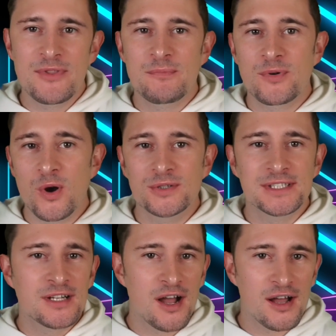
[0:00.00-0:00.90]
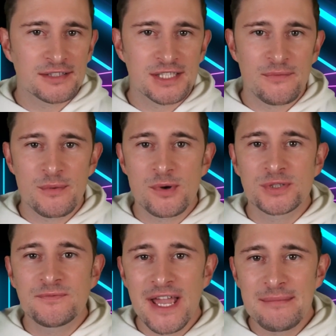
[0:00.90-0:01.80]
the pros and cons of the
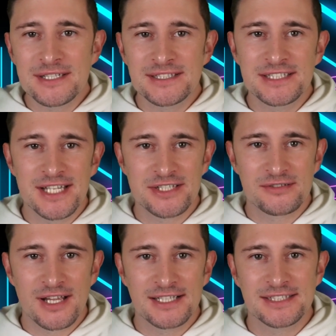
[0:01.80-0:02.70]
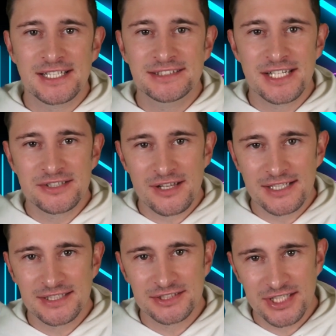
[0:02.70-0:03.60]
most famous decentralized and
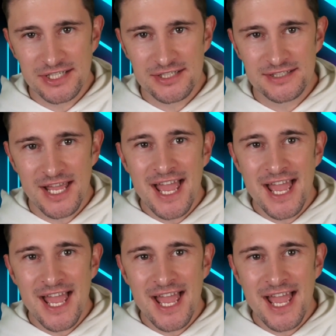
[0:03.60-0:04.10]
centralized exchanges,